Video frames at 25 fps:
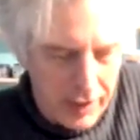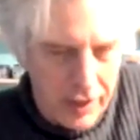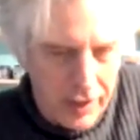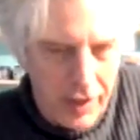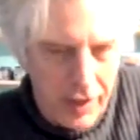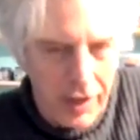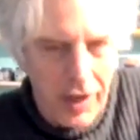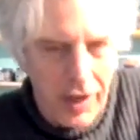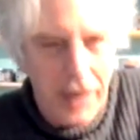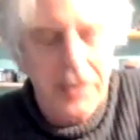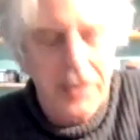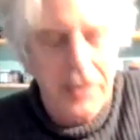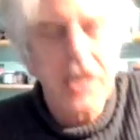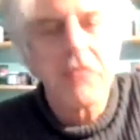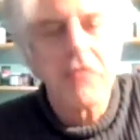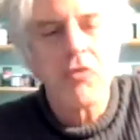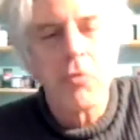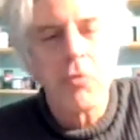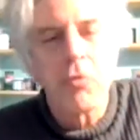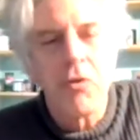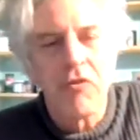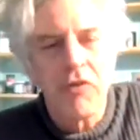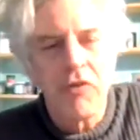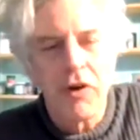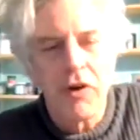I came from
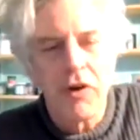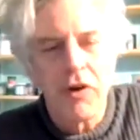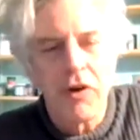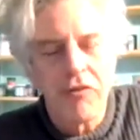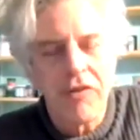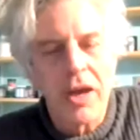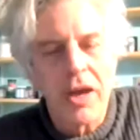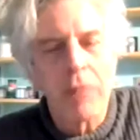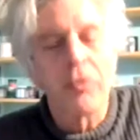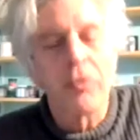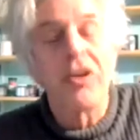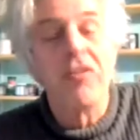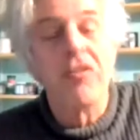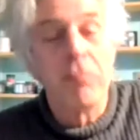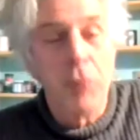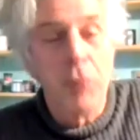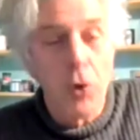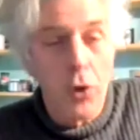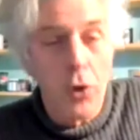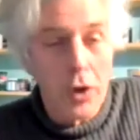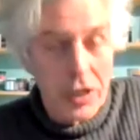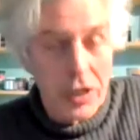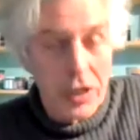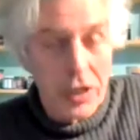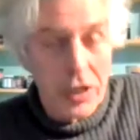a family of
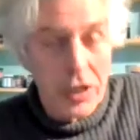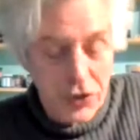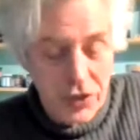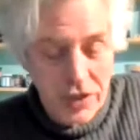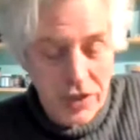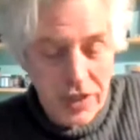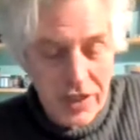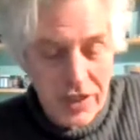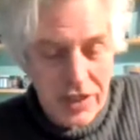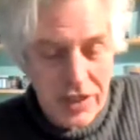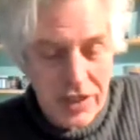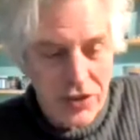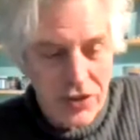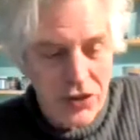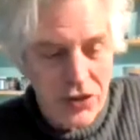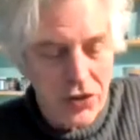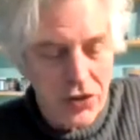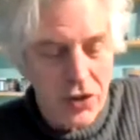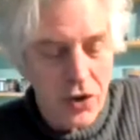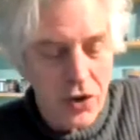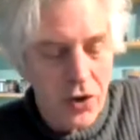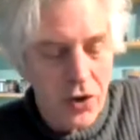boys, so